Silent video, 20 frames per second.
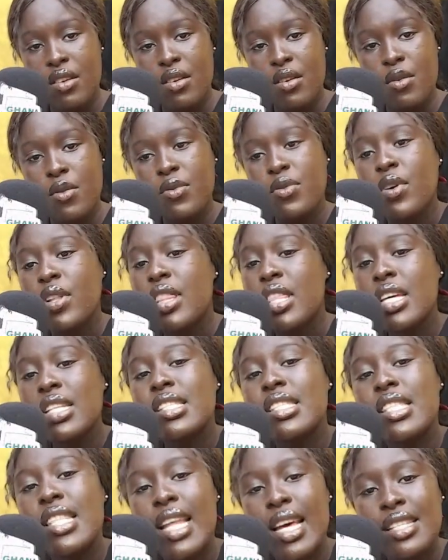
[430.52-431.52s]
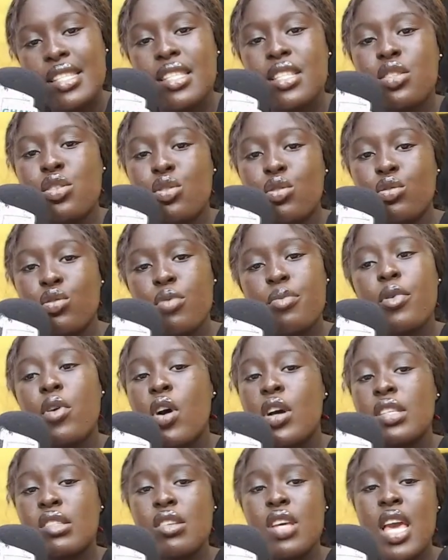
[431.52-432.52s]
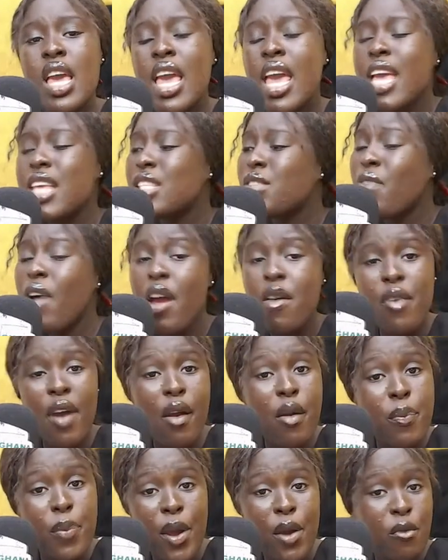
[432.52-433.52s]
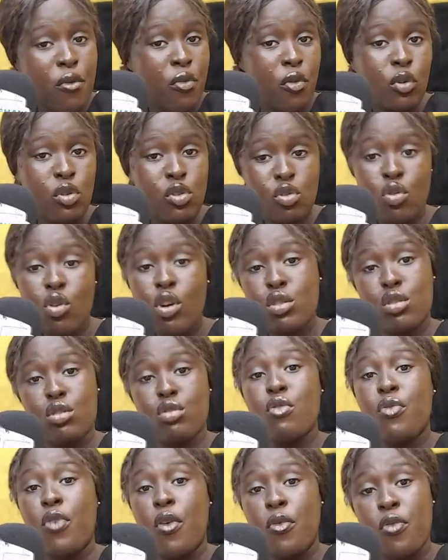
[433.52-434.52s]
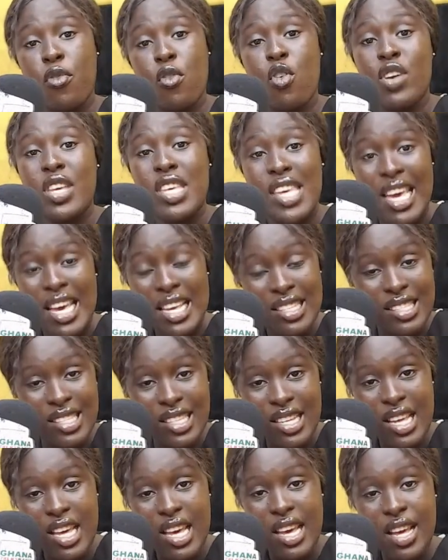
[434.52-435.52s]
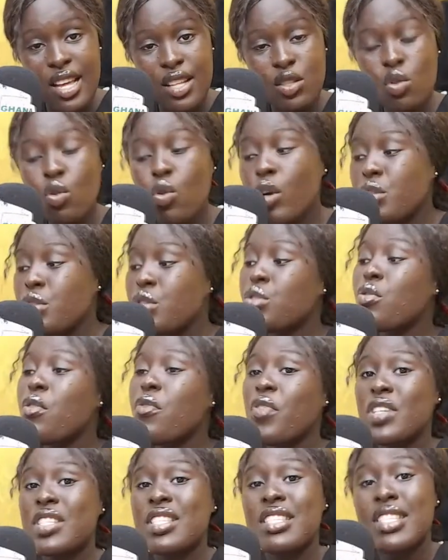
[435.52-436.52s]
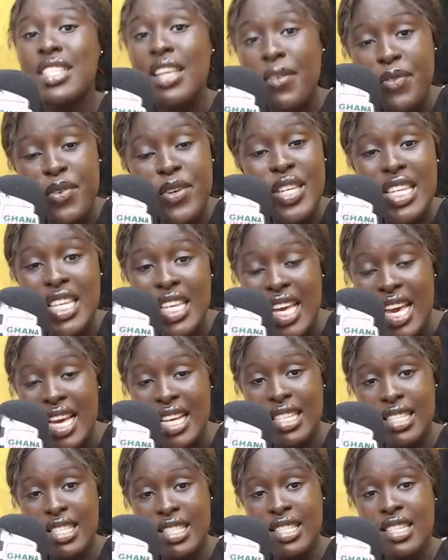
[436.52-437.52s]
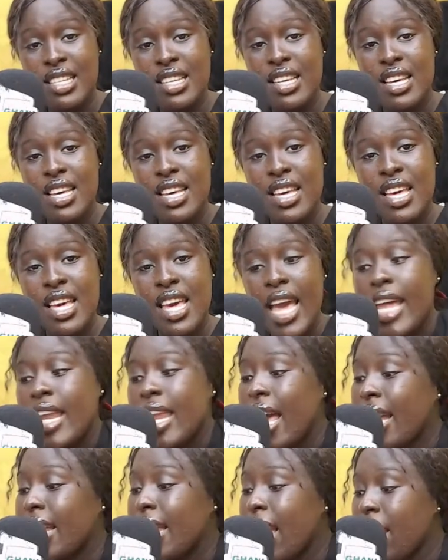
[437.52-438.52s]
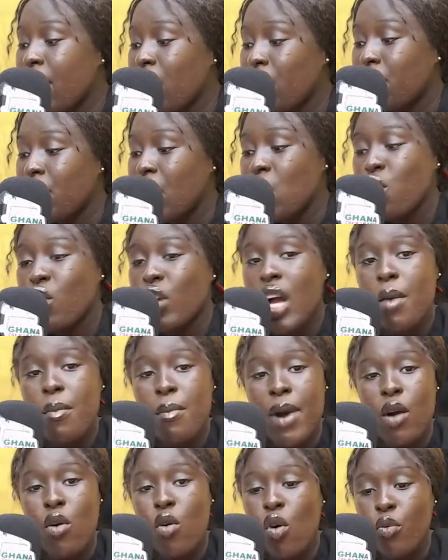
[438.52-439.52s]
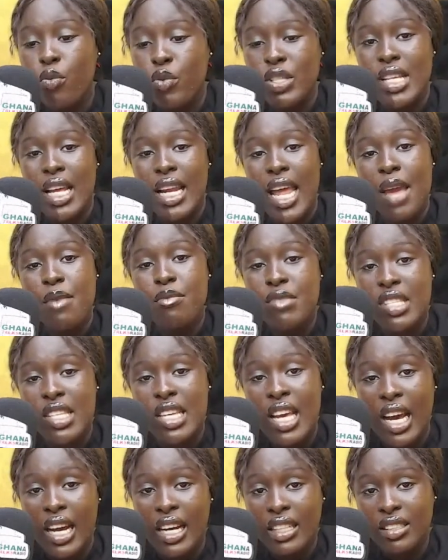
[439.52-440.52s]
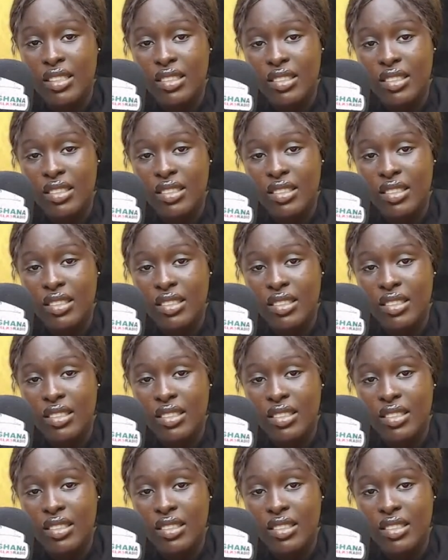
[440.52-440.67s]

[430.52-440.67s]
for these nurses to do, because it's very, very painful to go to school for 4 years, to go to school for 7 years, and then at the end of the day, you come back home with an empty hand.